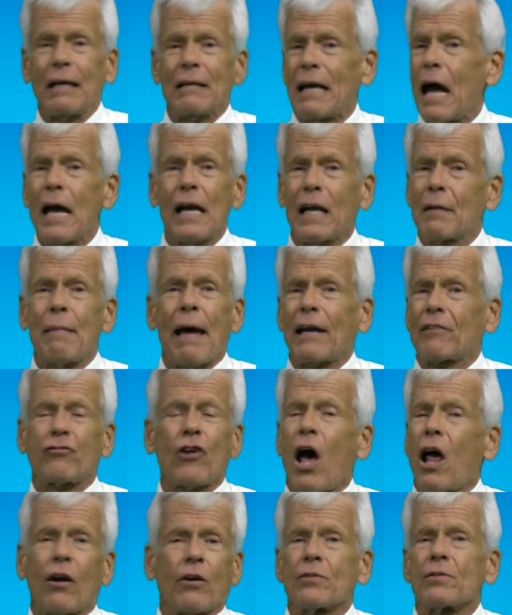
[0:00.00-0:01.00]
I can max
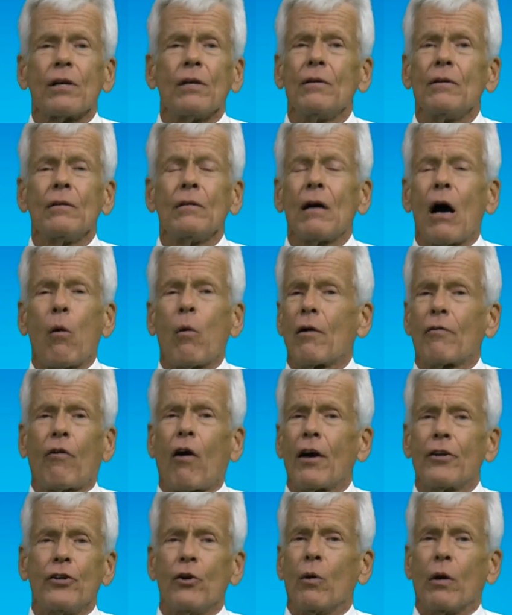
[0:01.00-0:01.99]
dollars, however
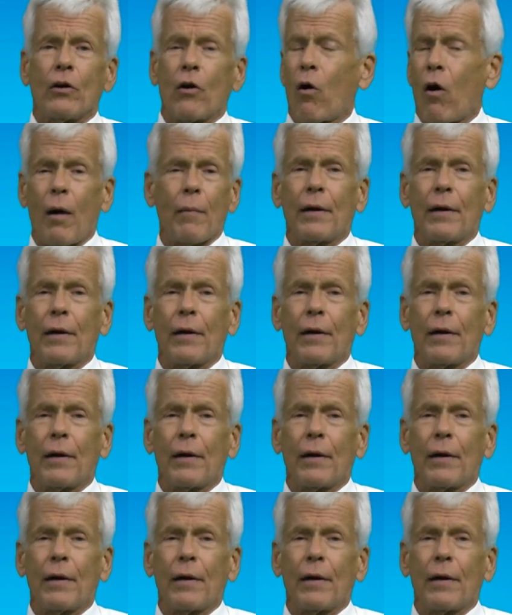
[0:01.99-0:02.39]
I do it, or I'm going to